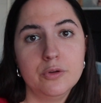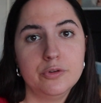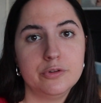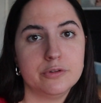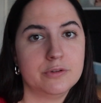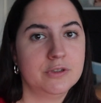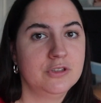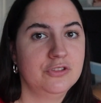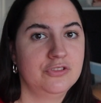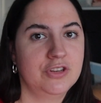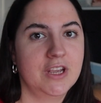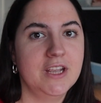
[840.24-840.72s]

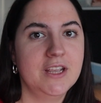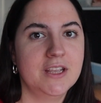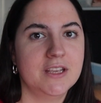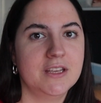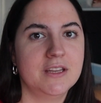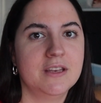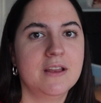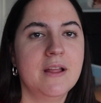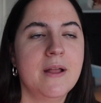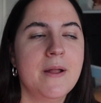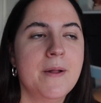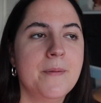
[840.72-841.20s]
during
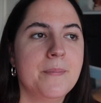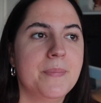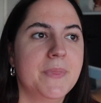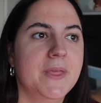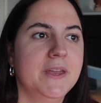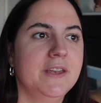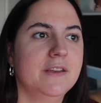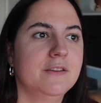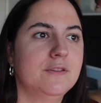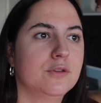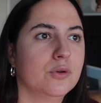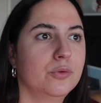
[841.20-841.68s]
check-in,
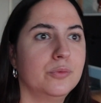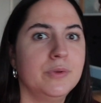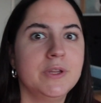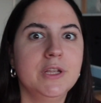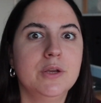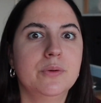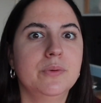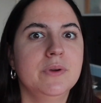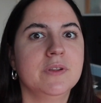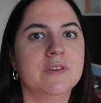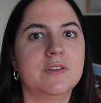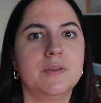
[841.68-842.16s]
then it's only
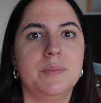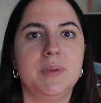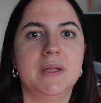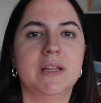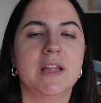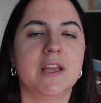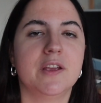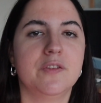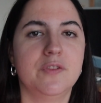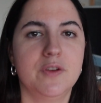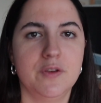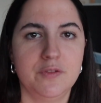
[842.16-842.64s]
going to be
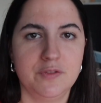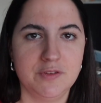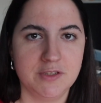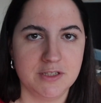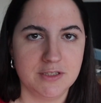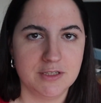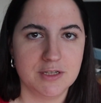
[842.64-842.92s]
like 15